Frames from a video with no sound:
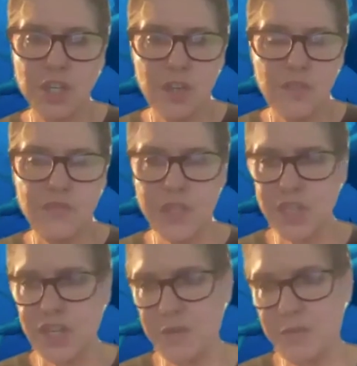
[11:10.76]

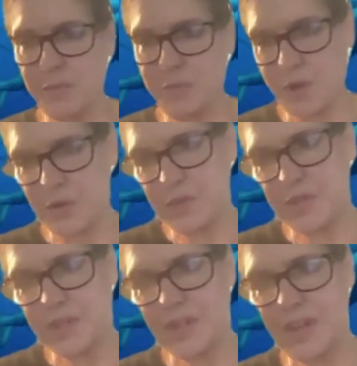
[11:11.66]
fishing boat
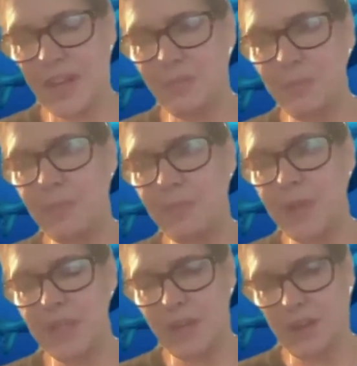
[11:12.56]
had
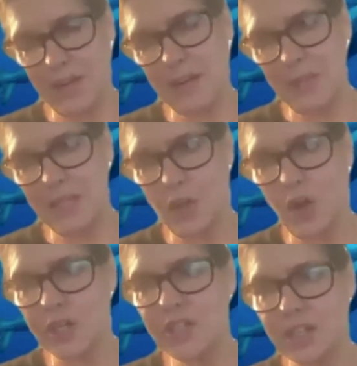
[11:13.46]
been there, and I mean
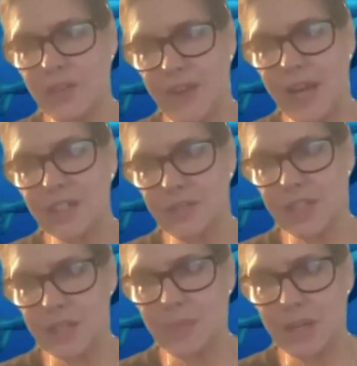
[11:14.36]
large, like a factory
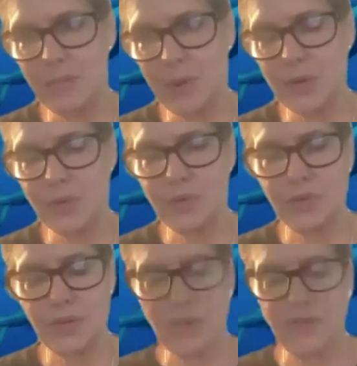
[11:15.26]
shipping boat,
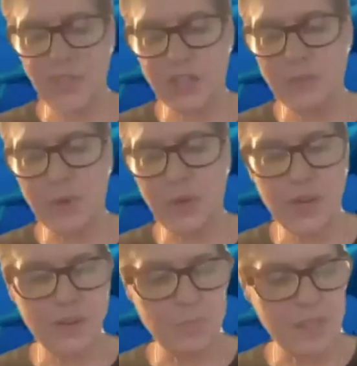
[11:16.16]
a fishing boat
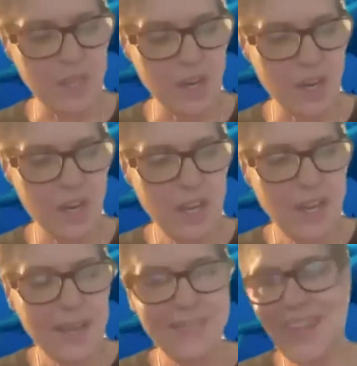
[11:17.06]
had been there,
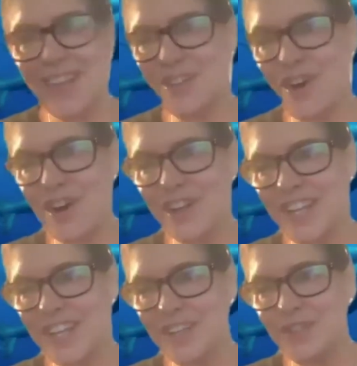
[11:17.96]
and they had gone
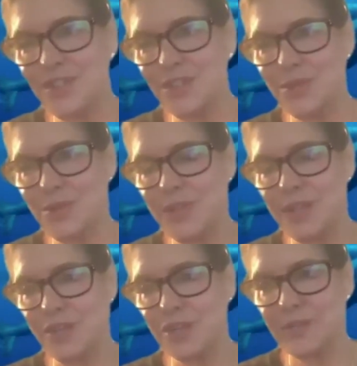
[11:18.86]
into the
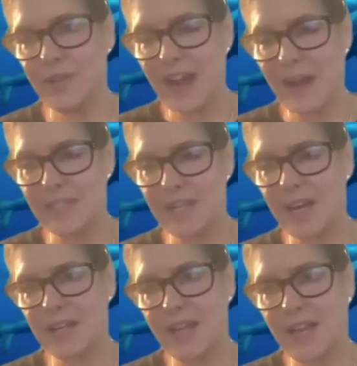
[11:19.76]
nursery
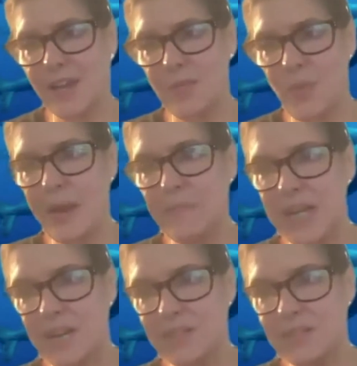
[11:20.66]
habitat and they had wiped
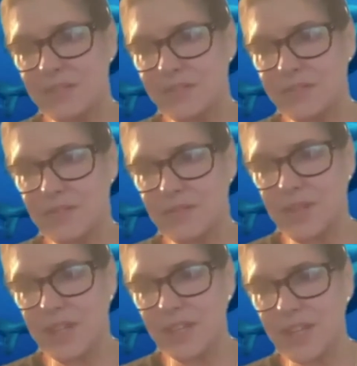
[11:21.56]
out
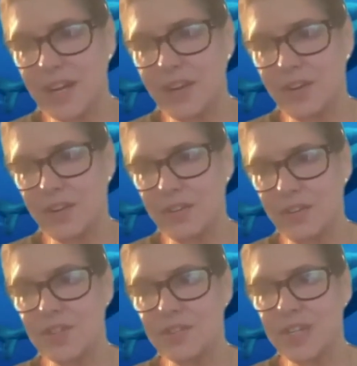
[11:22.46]
the entire
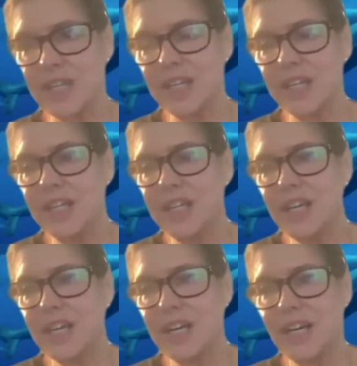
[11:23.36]
nursery.
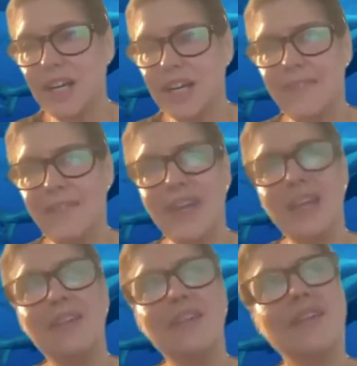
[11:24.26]
Uh, and
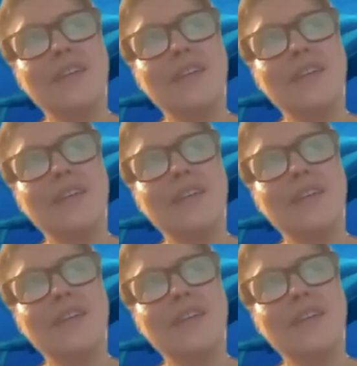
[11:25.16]
then